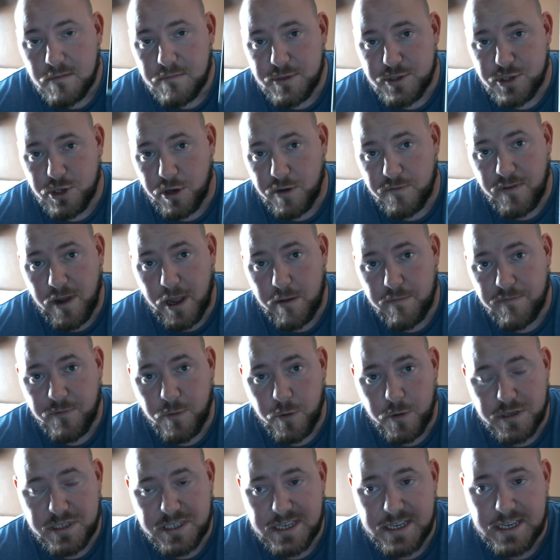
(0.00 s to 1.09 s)
Berserk Volume
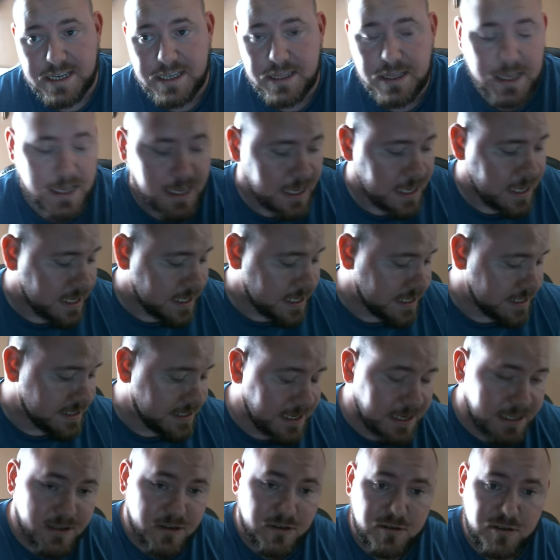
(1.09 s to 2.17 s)
14
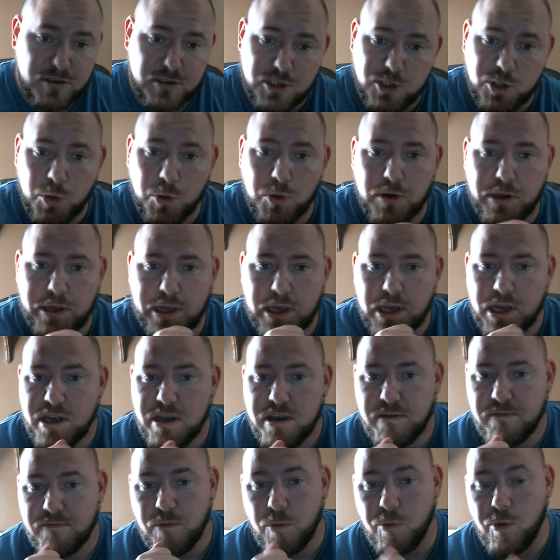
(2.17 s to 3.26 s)
continues the story
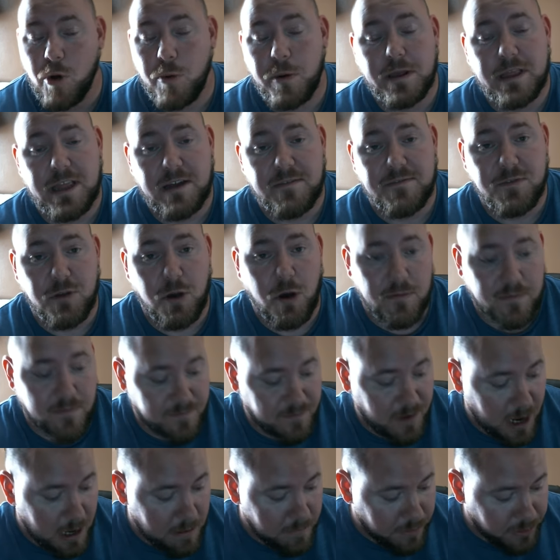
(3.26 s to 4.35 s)
from where we left off in
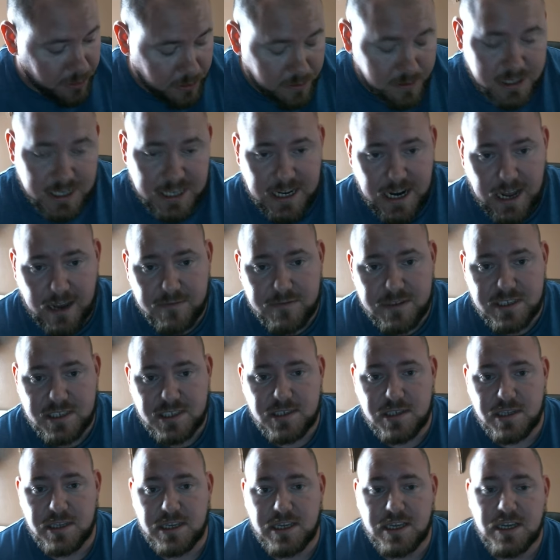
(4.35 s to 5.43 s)
Volume 13,
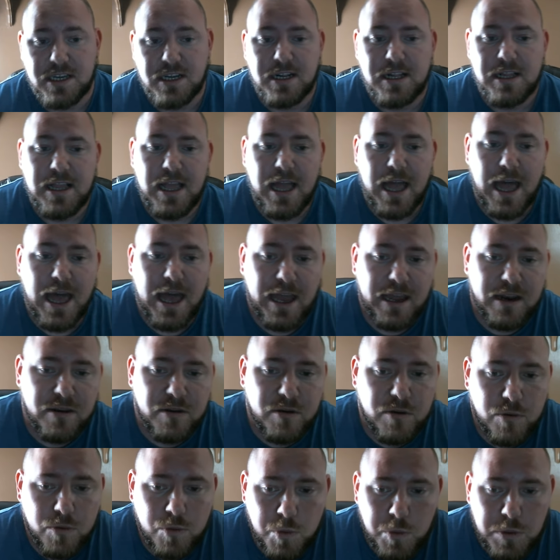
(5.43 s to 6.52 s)
obviously.
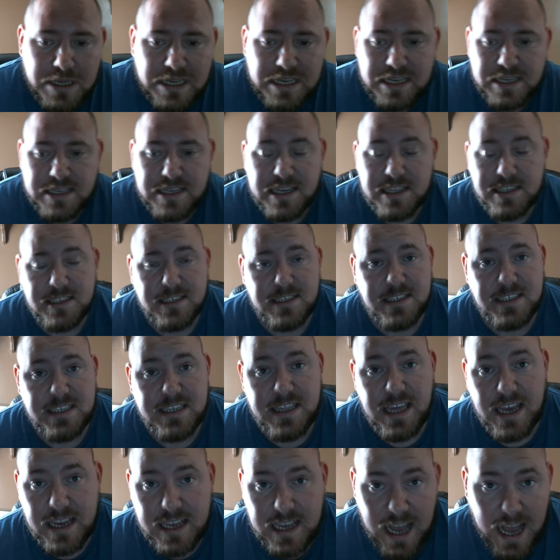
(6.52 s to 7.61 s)
And we get to see
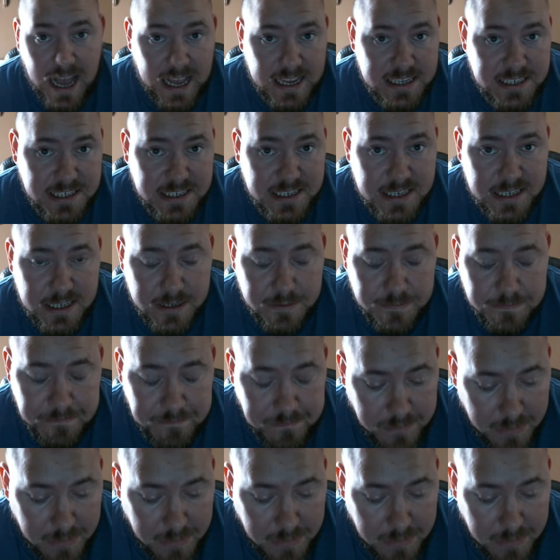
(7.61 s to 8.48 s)
that Casca